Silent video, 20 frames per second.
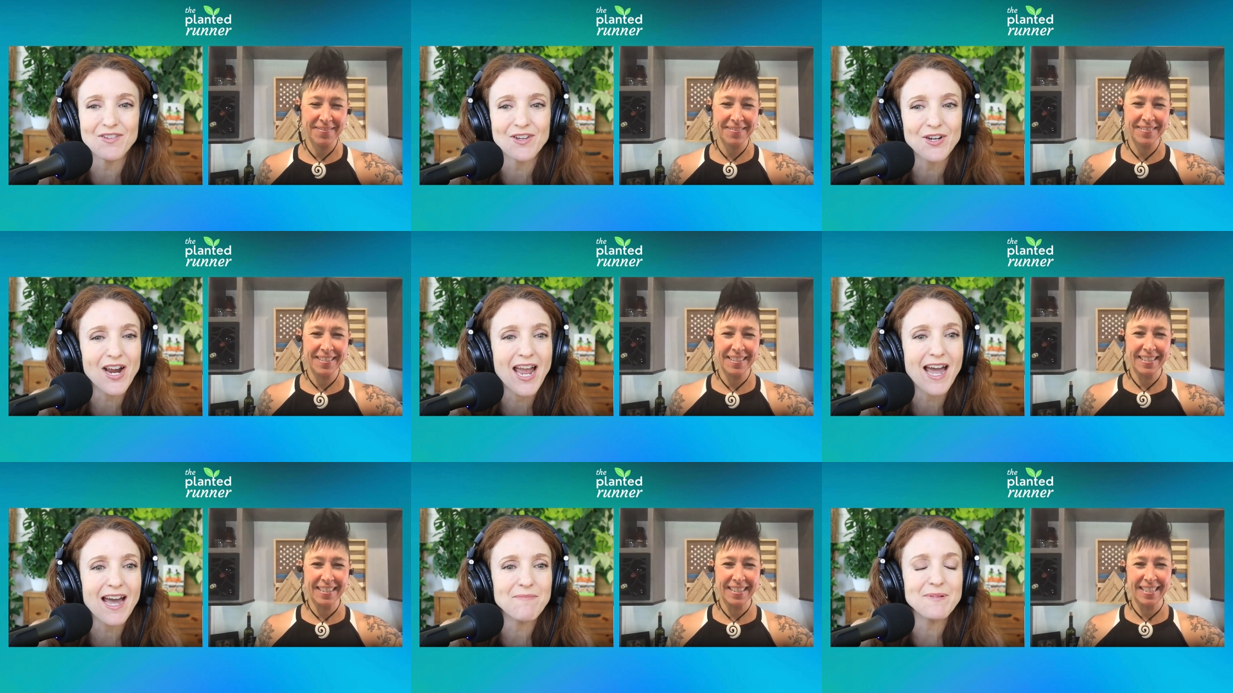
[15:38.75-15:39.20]

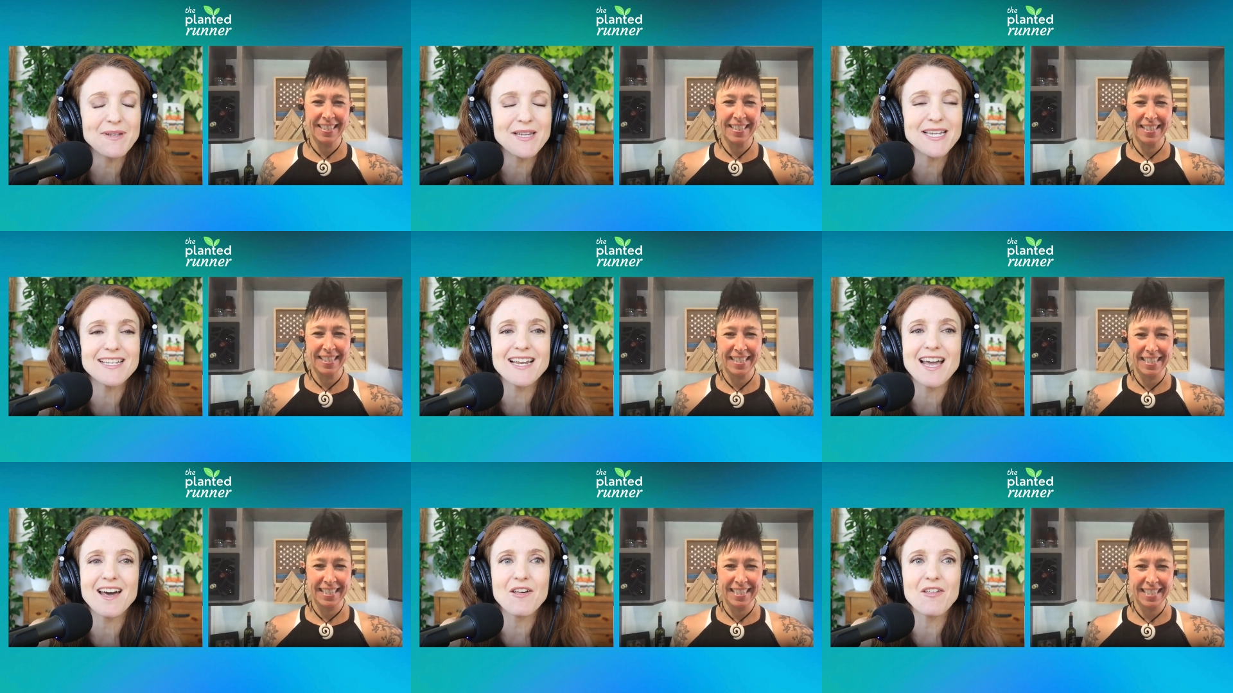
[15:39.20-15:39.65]
Speaker 1: happy and
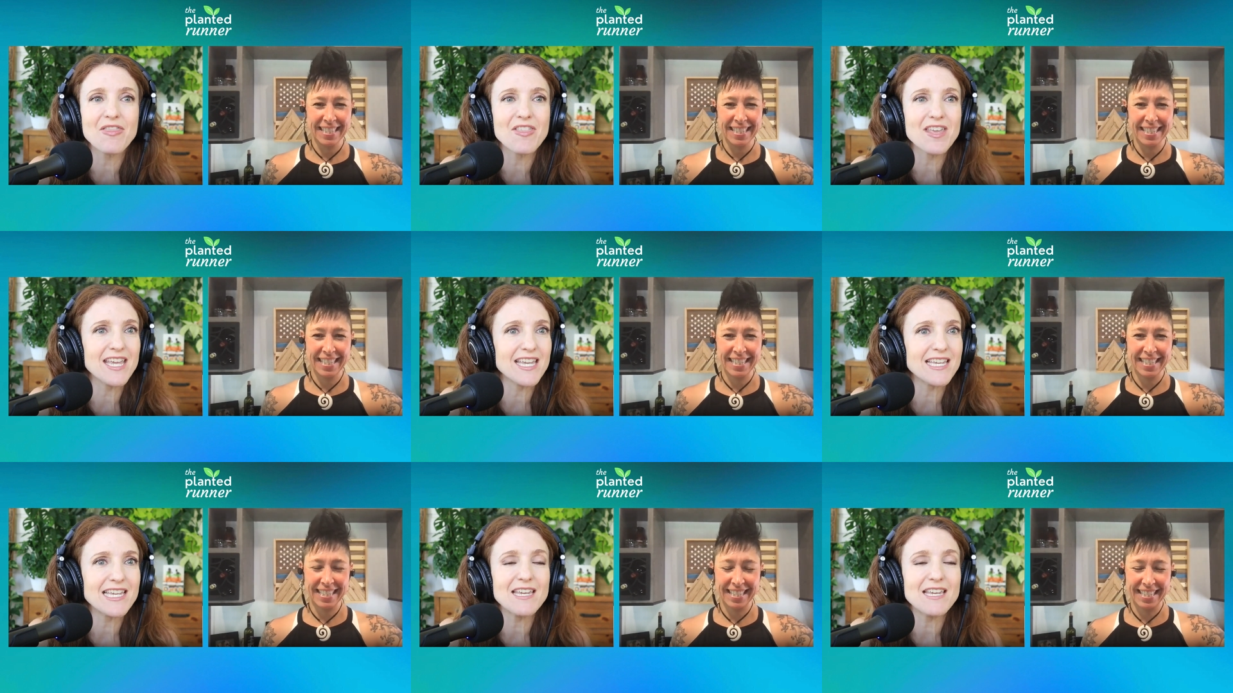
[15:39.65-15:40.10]
healthy,
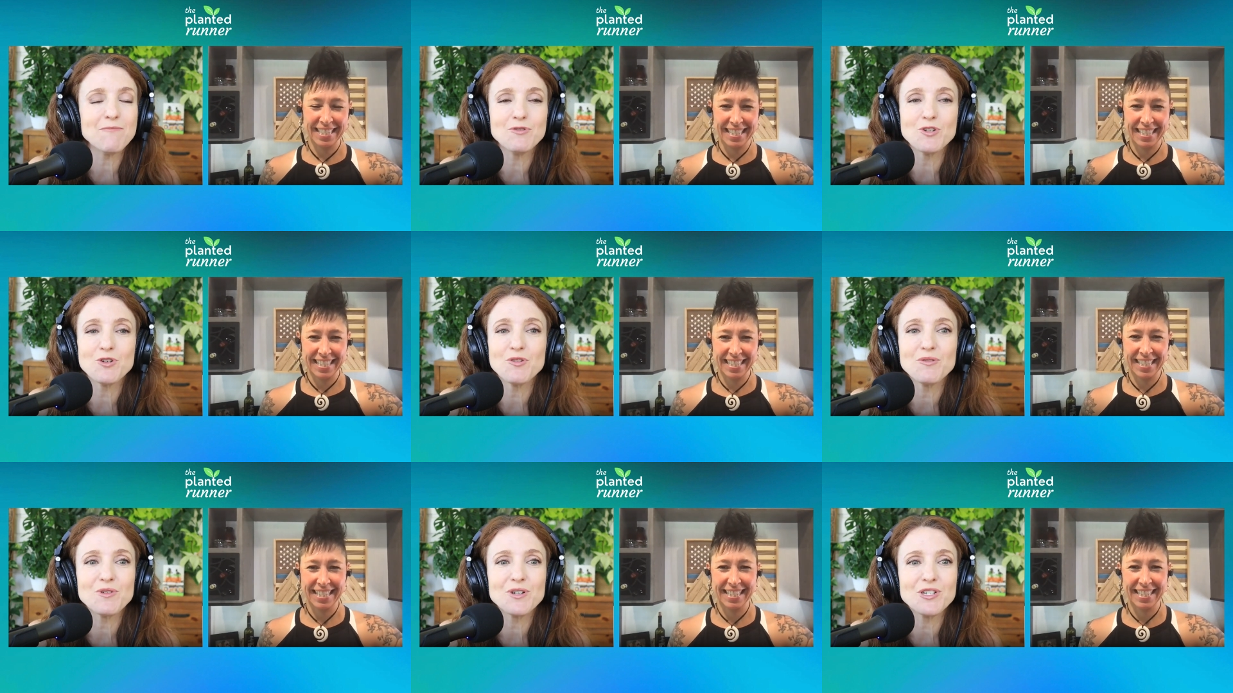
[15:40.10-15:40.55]
keep
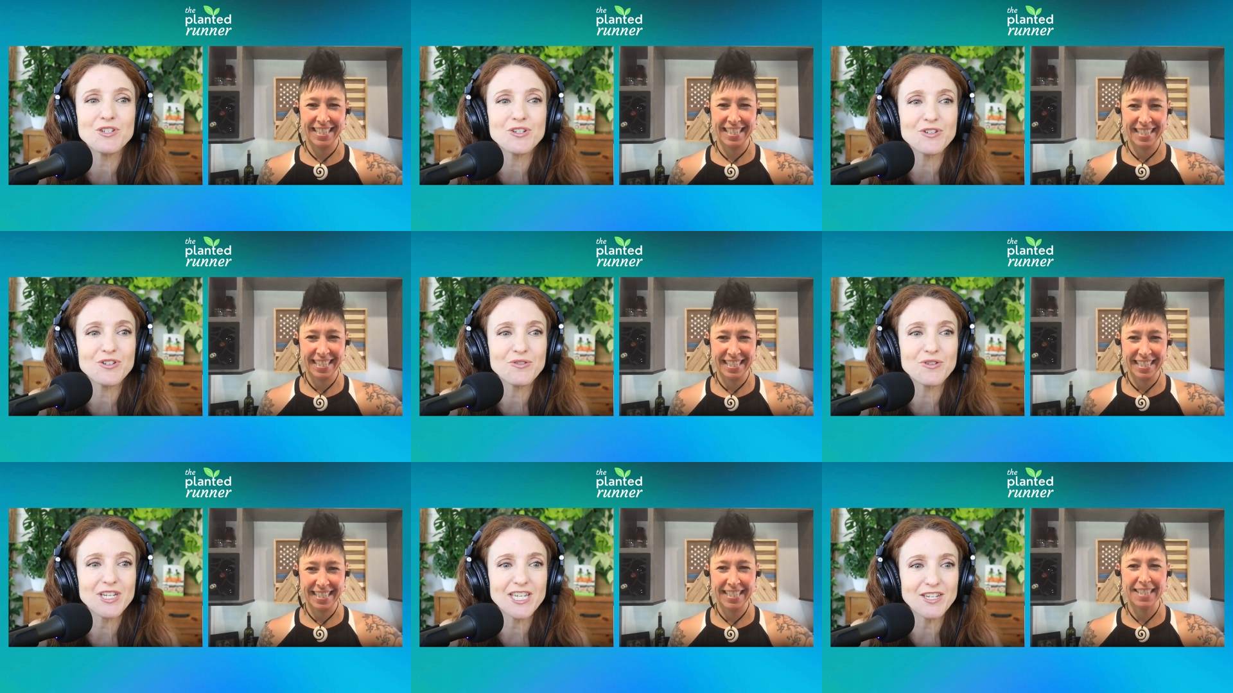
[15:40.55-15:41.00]
doing what you're
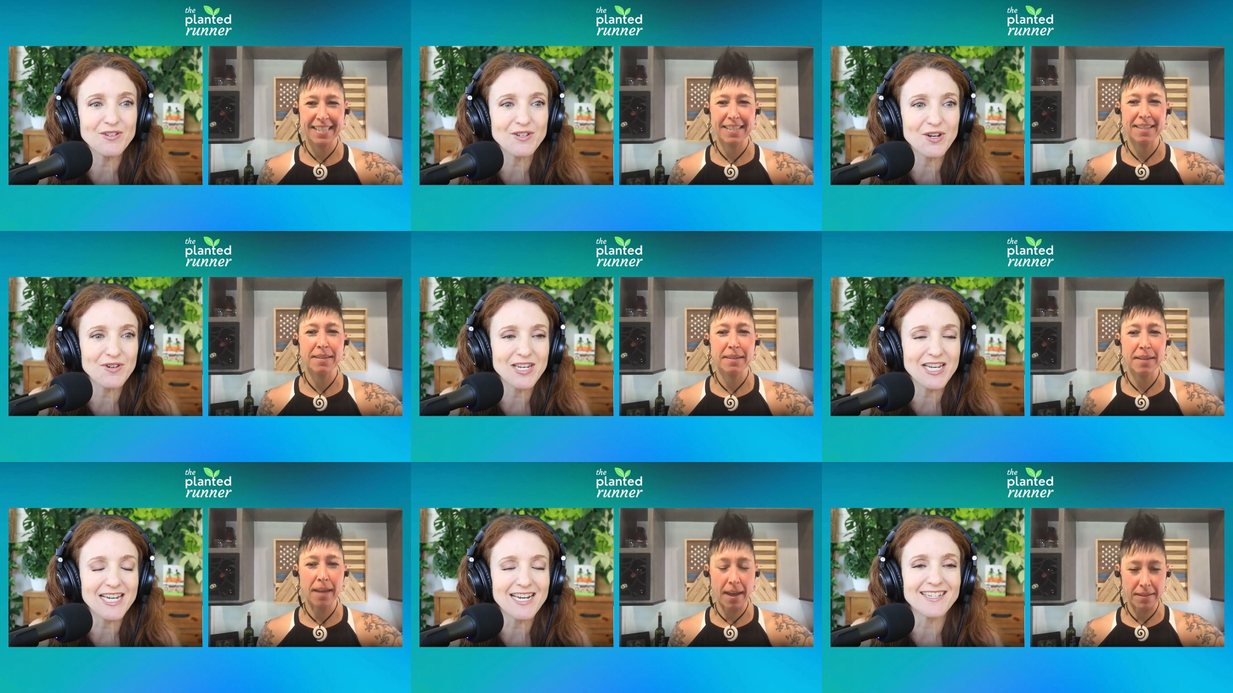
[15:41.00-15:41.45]
doing. You don't
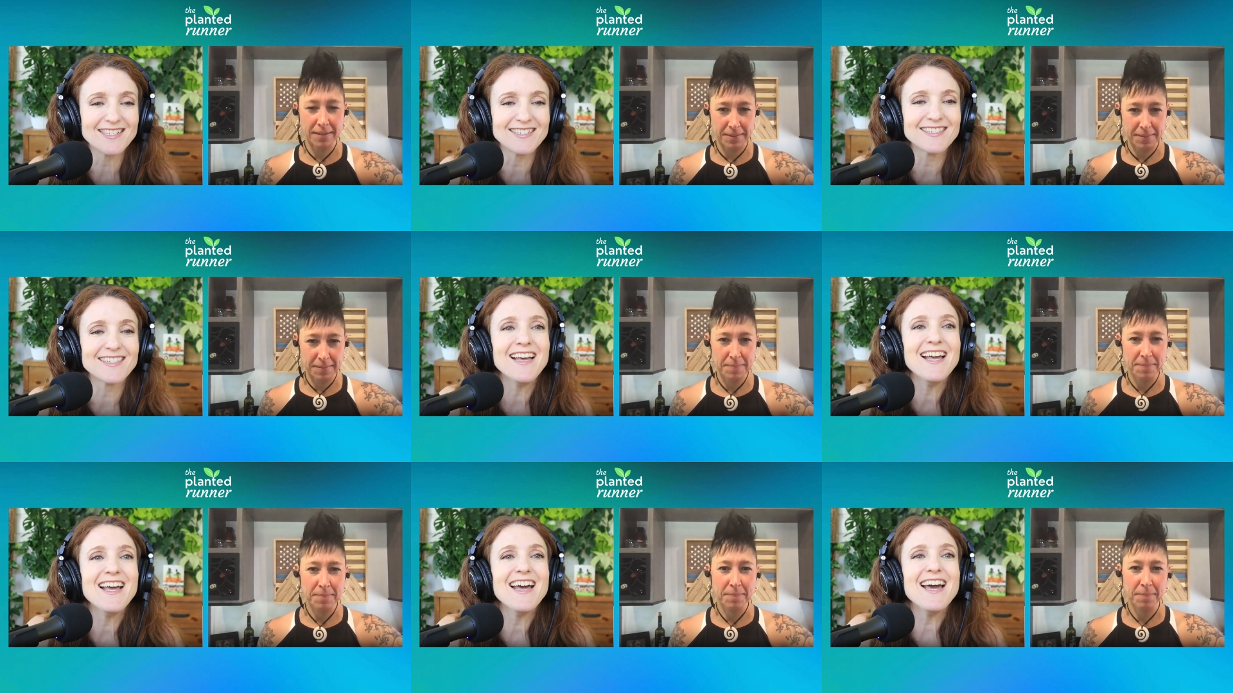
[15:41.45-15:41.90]
need us. Yeah.
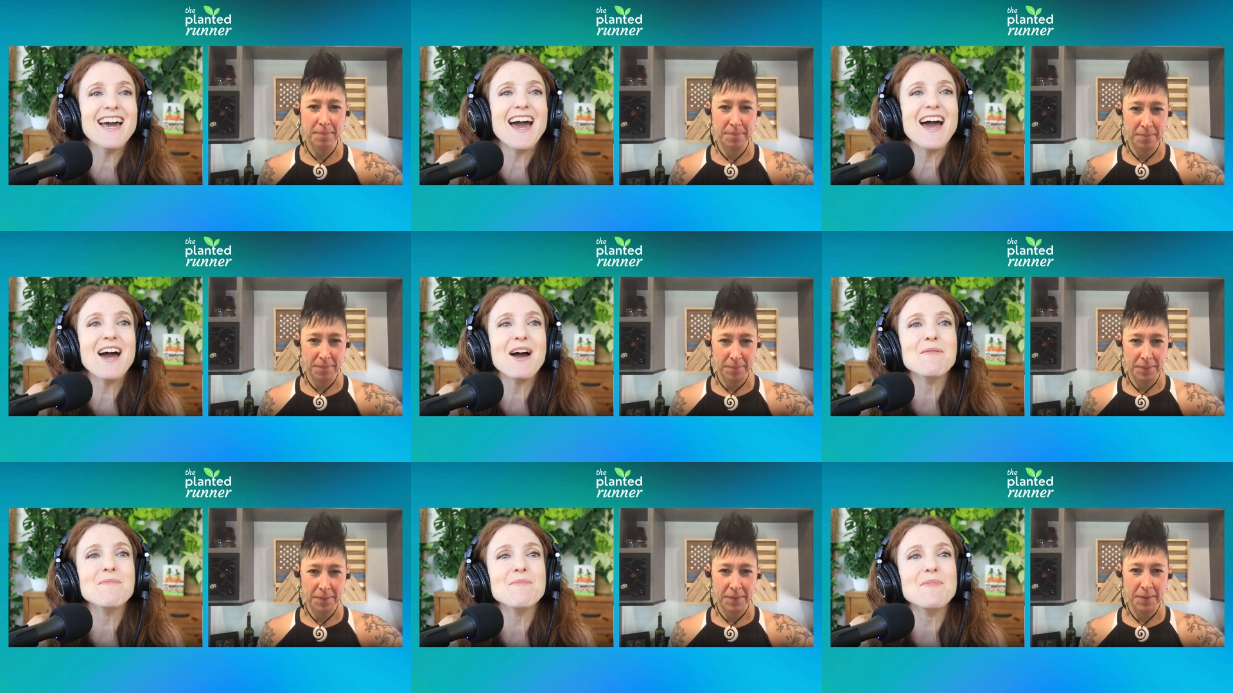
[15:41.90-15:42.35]

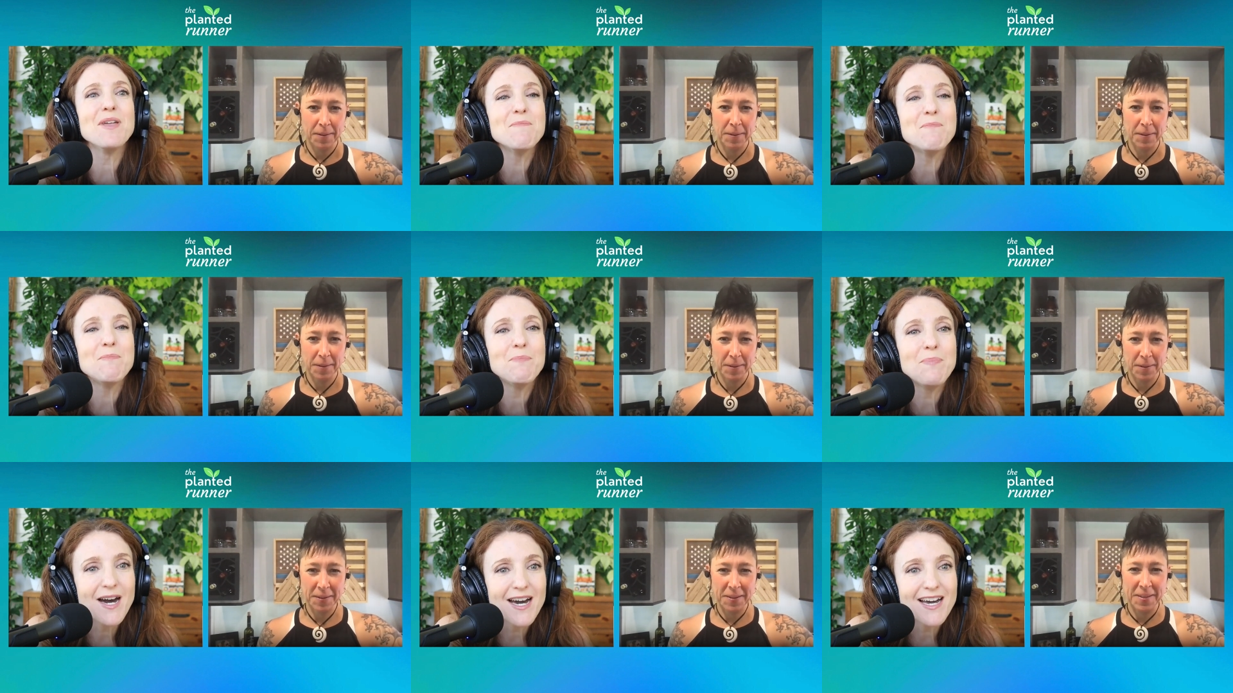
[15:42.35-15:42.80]
Um,
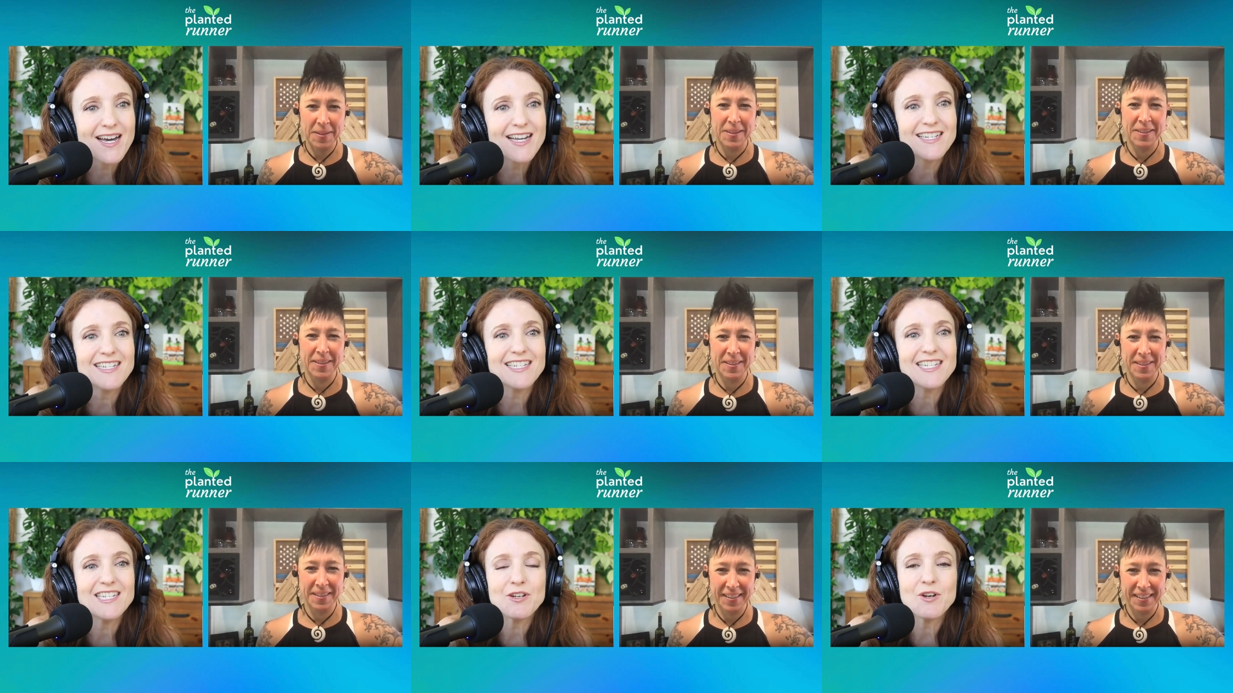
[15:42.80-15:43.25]
but
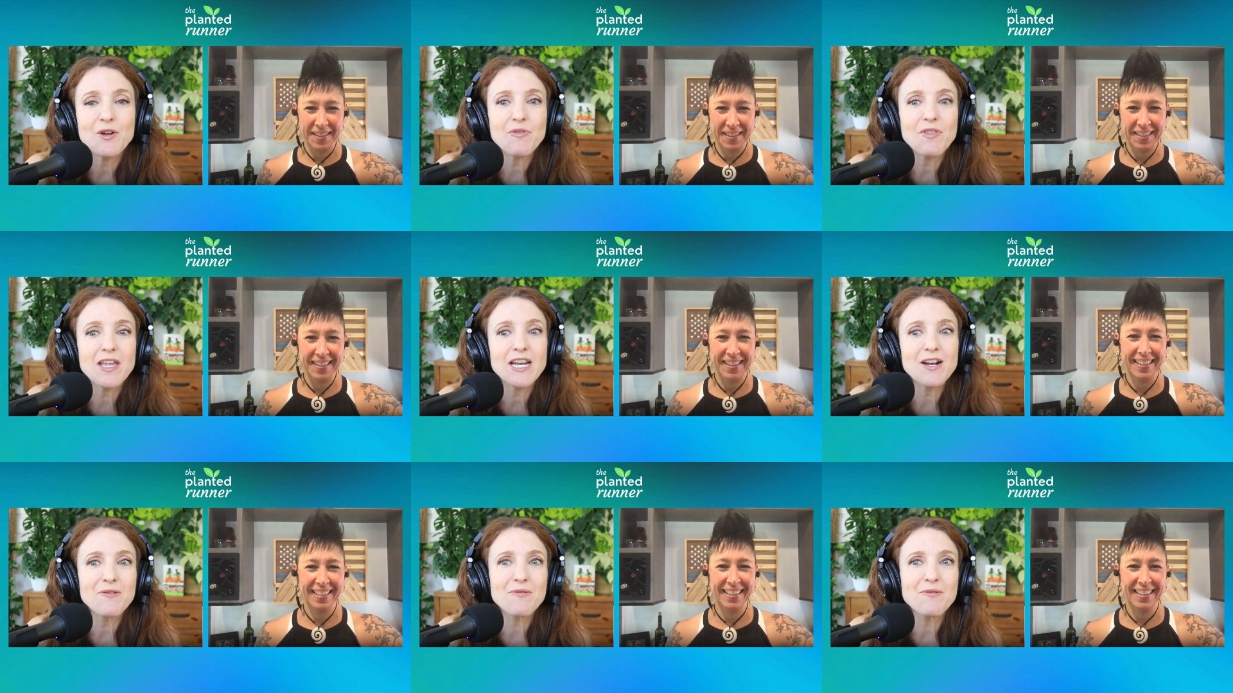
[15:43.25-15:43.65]
you know they don't